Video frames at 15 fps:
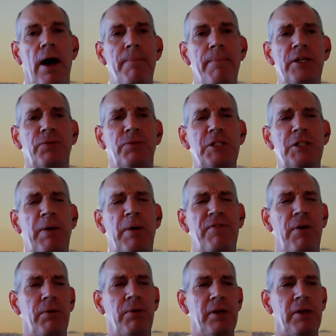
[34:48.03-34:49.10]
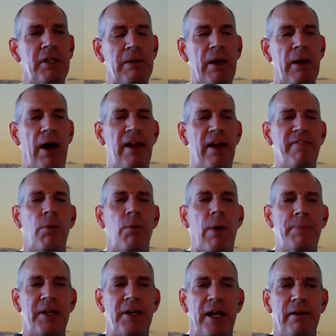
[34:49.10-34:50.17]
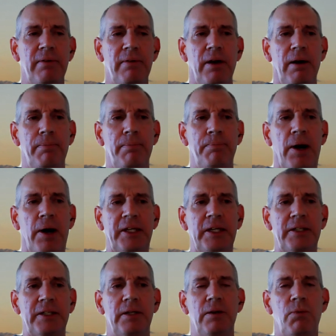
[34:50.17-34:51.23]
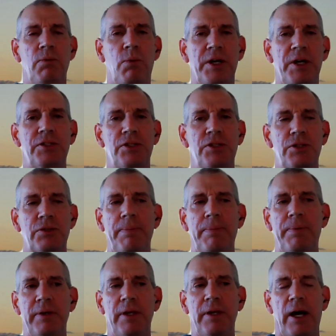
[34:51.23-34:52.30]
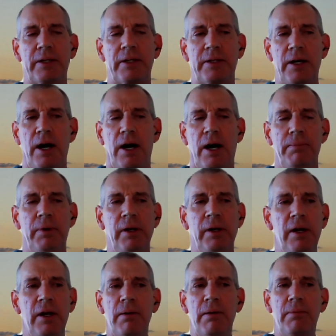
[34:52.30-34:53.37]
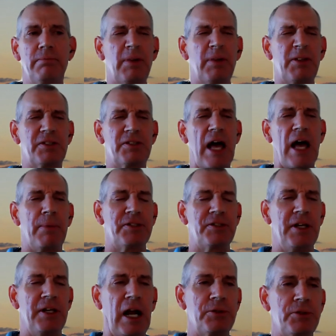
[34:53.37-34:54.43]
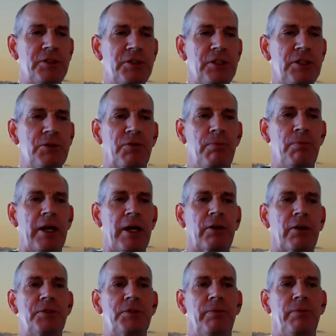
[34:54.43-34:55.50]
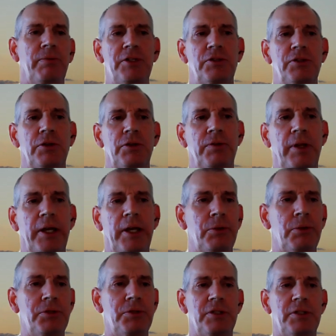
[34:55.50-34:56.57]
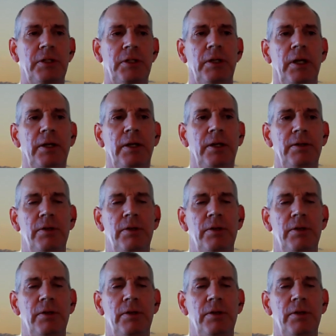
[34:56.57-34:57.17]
I'm best reached by phone and email. I have that website, bucketwishtrip.com, but there's not much there. I mostly use it for my groups to register for like cruises and